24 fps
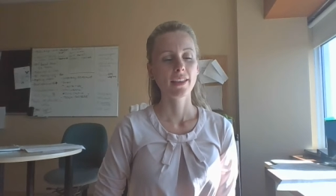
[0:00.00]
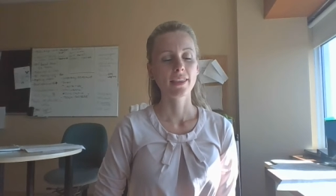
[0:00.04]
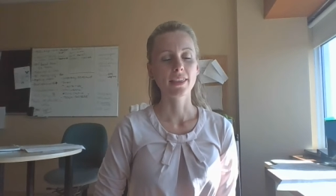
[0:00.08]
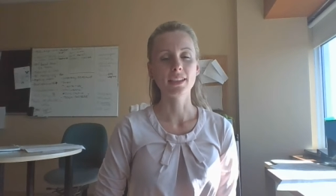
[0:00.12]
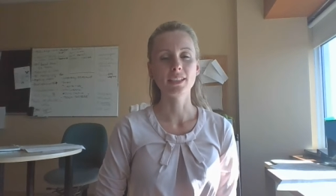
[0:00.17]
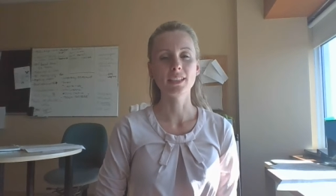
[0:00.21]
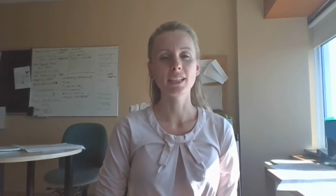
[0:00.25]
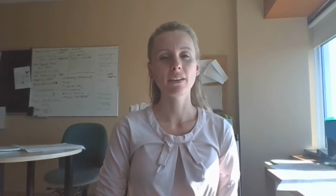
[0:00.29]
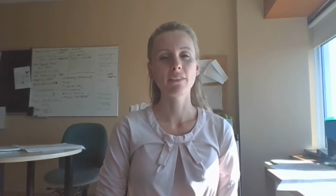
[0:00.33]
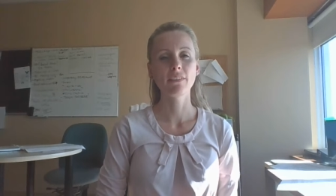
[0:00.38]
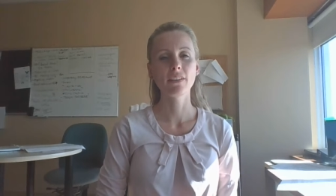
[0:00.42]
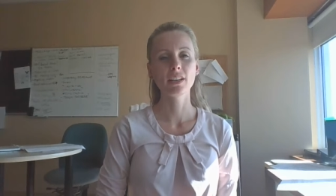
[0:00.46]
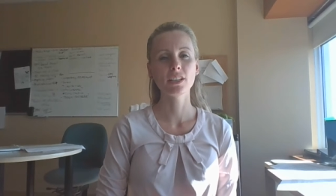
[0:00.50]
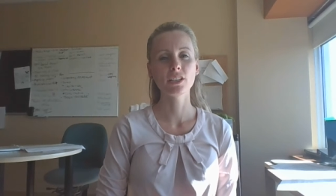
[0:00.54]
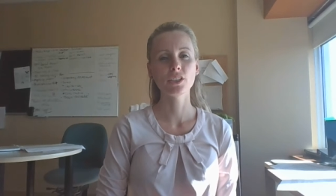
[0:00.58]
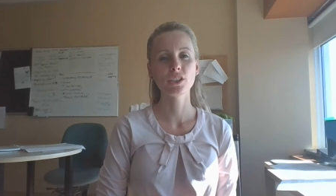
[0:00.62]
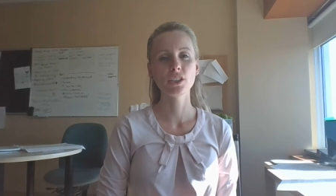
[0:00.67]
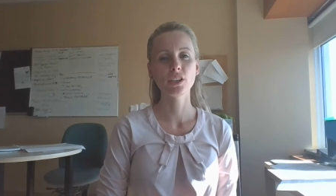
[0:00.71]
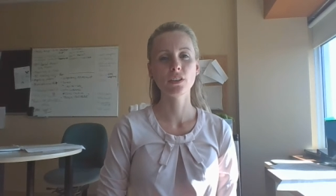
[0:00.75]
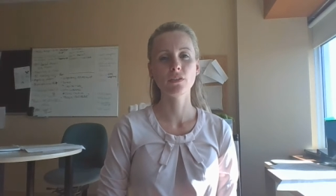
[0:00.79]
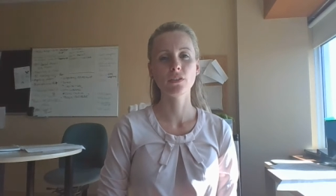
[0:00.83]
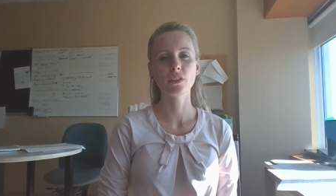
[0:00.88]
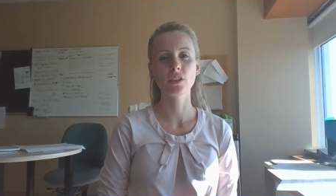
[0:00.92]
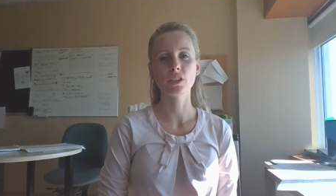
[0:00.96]
The definition
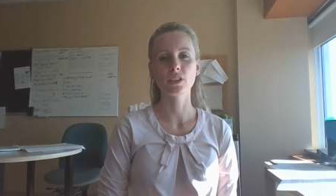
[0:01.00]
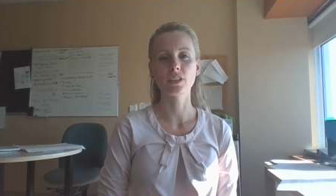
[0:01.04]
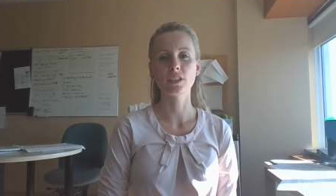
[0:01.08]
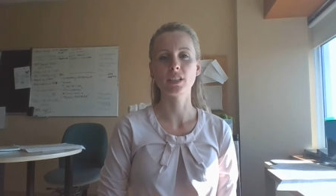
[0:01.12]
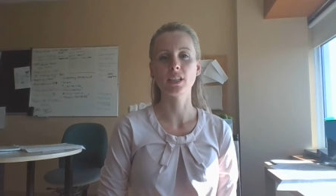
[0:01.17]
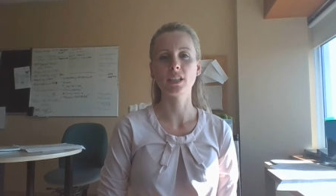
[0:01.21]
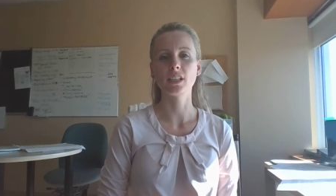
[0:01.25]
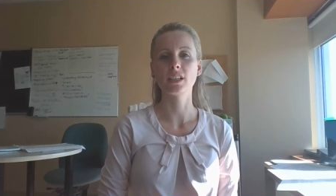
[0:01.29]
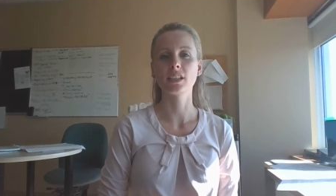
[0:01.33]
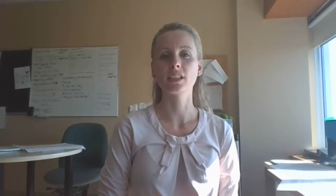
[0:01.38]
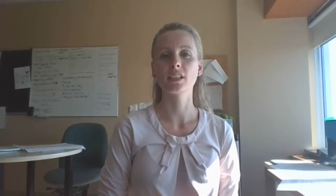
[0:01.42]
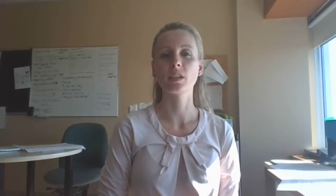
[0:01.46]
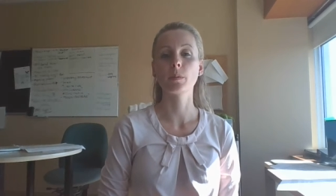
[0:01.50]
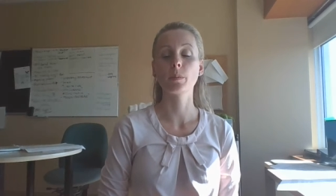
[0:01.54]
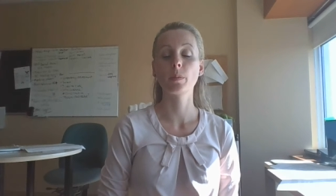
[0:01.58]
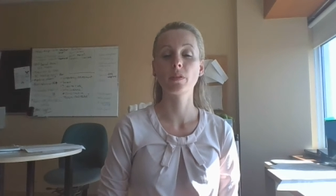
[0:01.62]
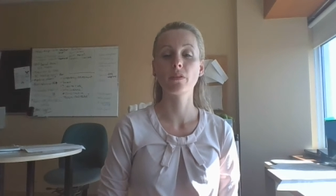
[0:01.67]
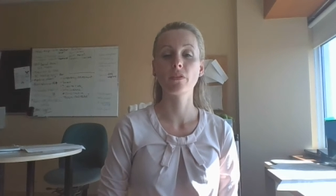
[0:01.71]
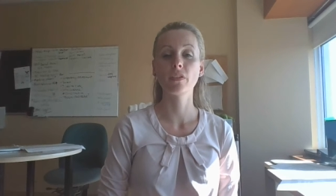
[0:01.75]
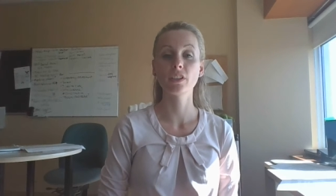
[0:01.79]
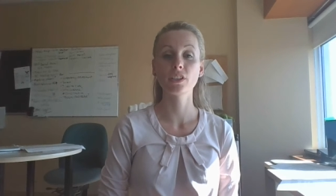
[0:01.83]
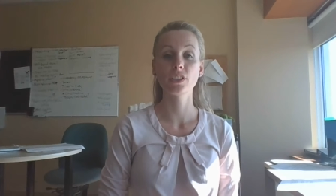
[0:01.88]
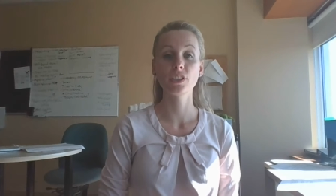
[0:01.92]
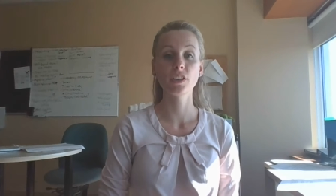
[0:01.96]
of nursing is the
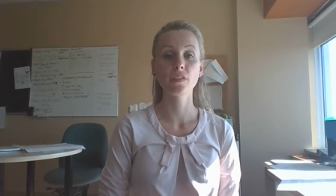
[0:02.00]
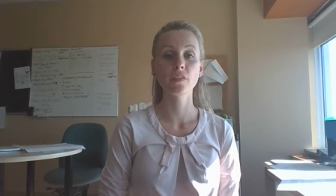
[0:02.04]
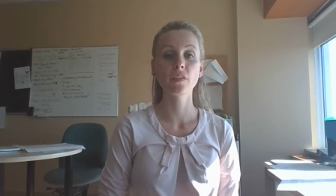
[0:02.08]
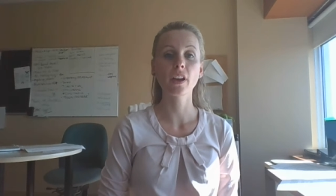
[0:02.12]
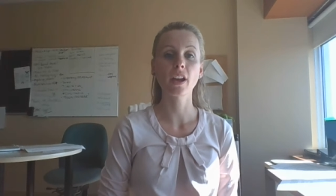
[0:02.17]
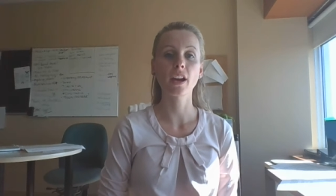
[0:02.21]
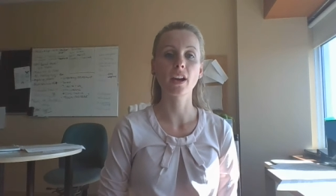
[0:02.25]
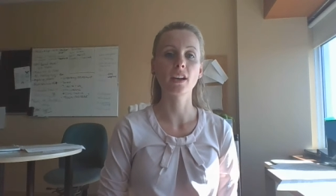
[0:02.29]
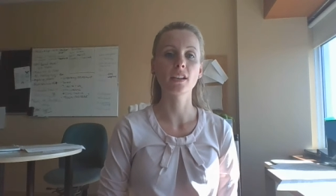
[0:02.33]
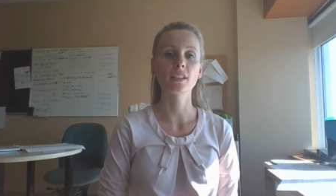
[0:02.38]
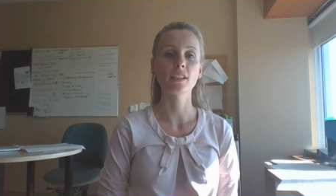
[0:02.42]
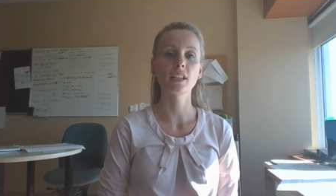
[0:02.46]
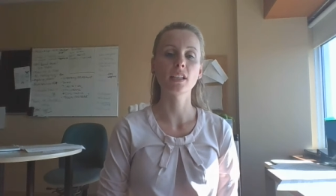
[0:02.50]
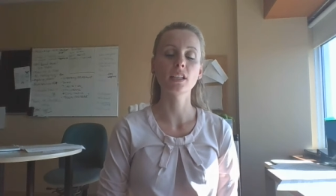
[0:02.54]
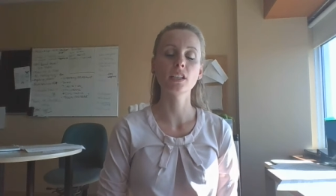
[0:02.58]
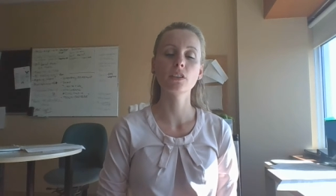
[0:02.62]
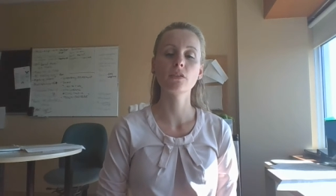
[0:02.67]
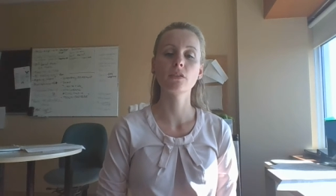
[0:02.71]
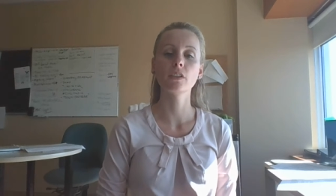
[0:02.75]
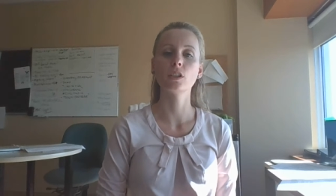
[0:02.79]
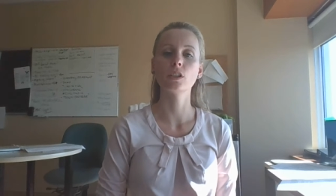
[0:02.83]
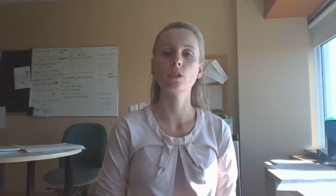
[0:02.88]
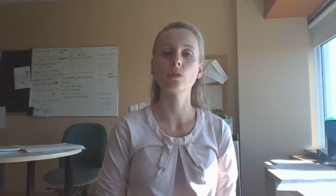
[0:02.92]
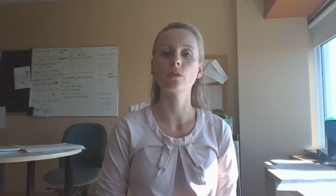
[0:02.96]
provision of care to
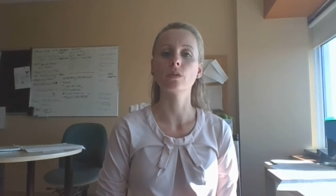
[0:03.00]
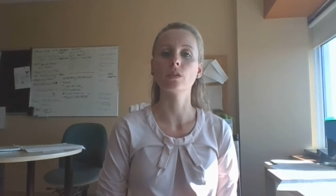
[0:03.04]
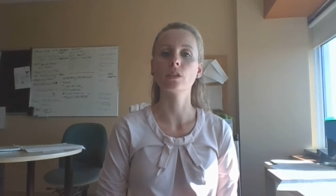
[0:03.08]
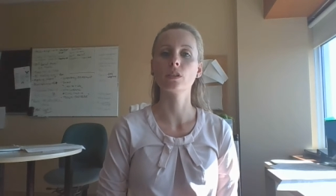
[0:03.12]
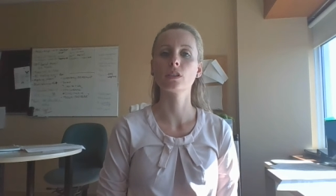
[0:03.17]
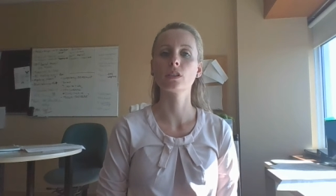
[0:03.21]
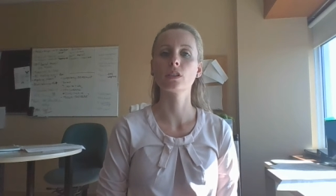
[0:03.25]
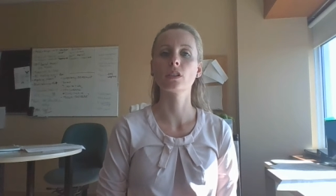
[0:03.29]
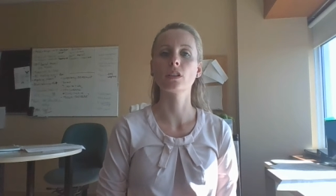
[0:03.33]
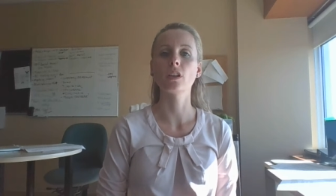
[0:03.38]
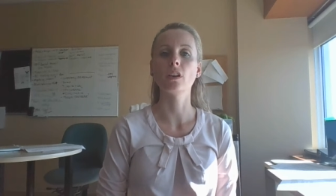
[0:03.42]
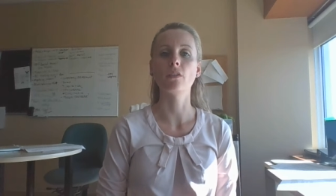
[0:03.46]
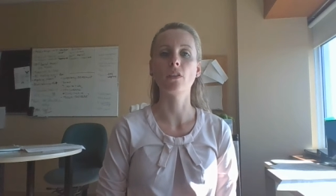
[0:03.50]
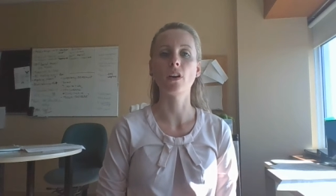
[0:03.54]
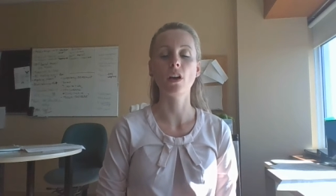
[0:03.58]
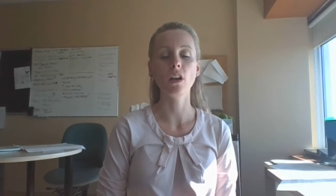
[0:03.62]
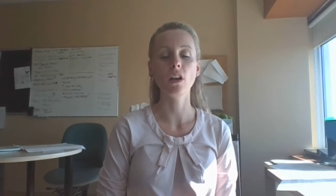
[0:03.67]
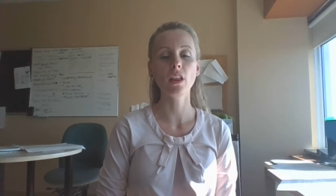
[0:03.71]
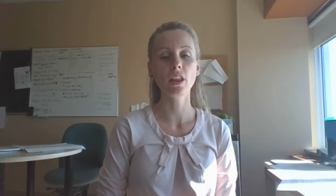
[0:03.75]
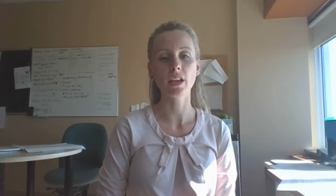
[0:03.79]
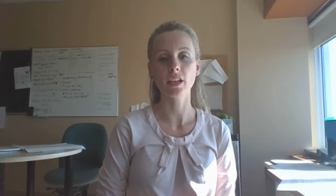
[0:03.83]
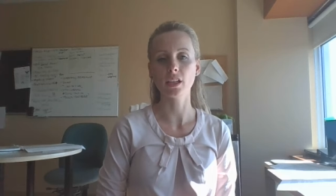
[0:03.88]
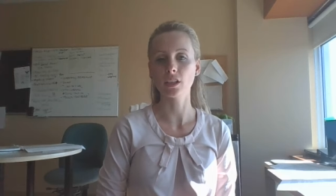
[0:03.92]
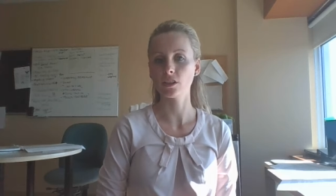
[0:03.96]
individuals of
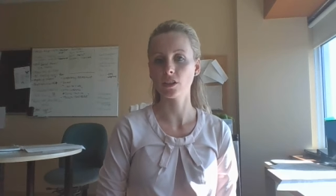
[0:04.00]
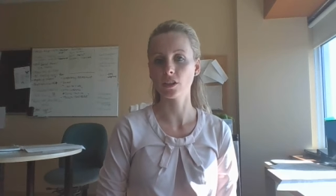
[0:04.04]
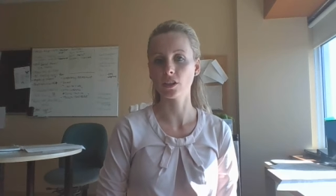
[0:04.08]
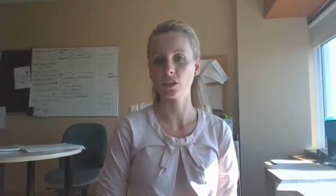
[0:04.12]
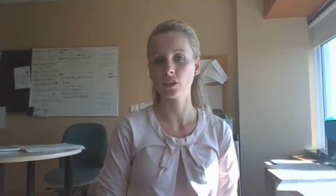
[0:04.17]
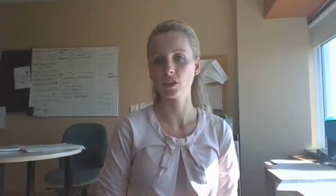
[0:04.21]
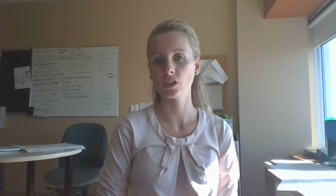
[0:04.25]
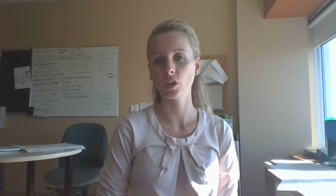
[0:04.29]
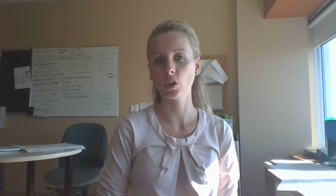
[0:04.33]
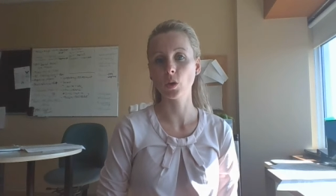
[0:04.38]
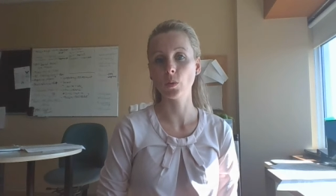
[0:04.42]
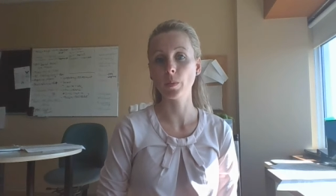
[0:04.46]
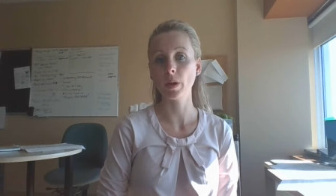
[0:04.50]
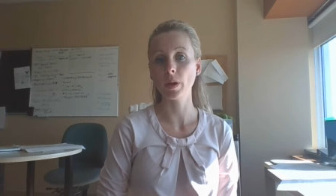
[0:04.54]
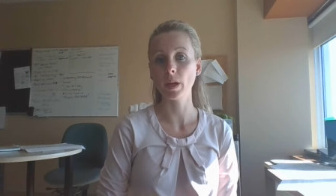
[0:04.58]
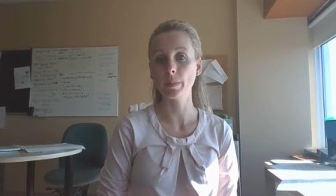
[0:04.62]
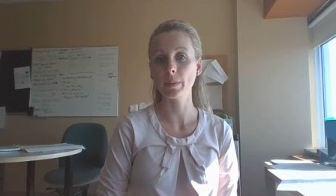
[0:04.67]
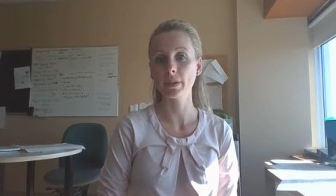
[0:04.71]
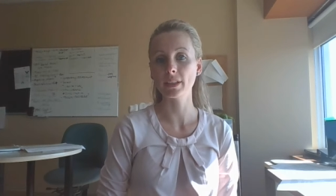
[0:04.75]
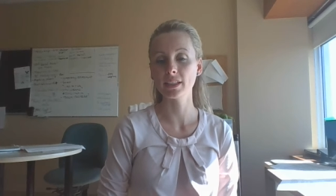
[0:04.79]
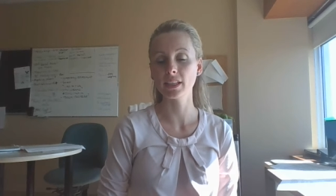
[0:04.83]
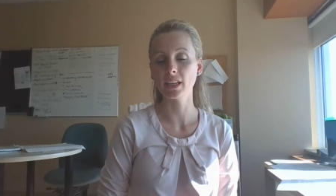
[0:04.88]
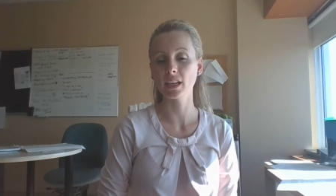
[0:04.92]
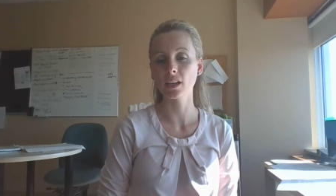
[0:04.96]
all ages who may
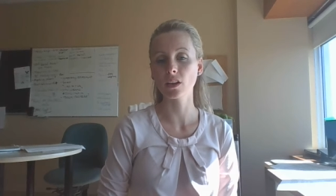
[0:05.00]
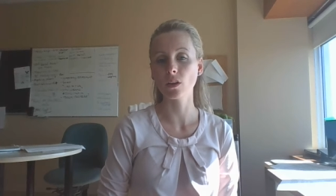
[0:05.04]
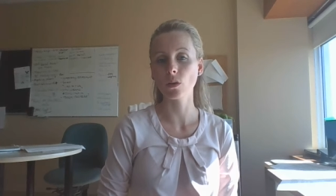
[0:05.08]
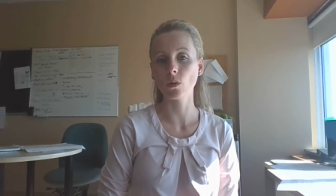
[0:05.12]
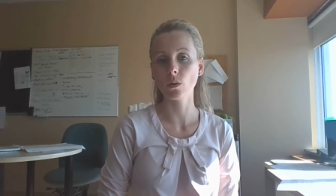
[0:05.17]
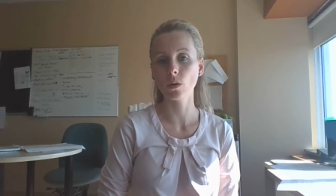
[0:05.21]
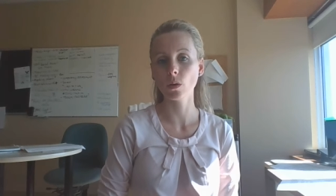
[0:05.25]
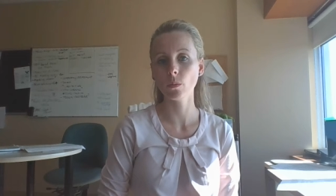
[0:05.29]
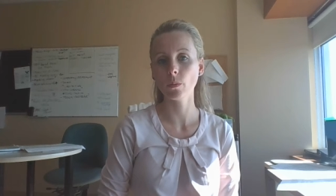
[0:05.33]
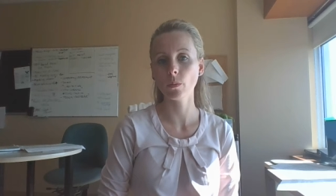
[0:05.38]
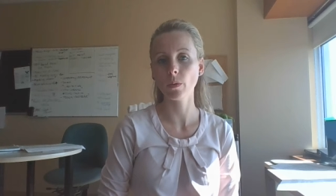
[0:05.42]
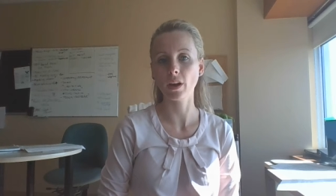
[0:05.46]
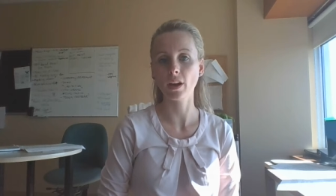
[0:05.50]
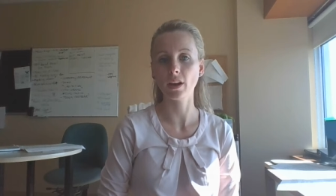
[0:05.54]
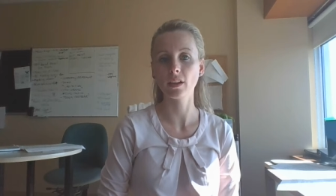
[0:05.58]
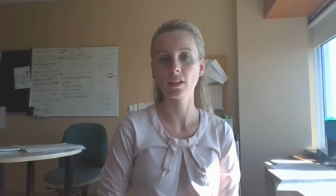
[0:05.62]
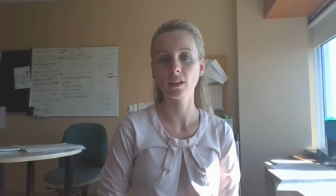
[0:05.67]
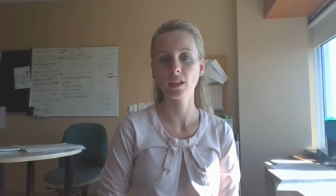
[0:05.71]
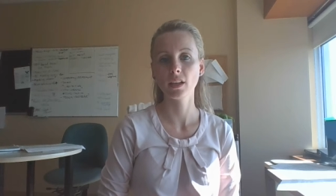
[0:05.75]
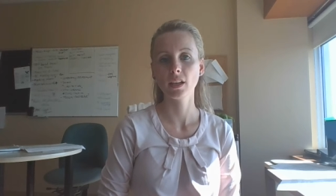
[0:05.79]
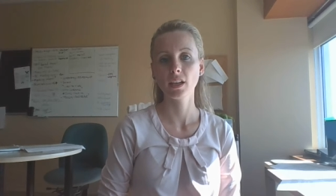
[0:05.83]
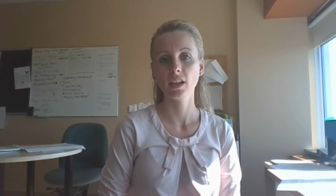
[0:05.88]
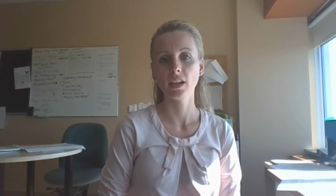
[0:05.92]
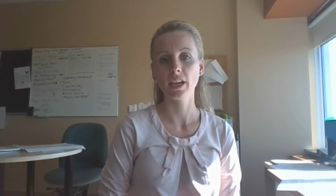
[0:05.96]
be sick or
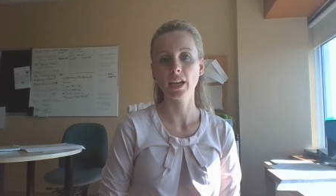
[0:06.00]
well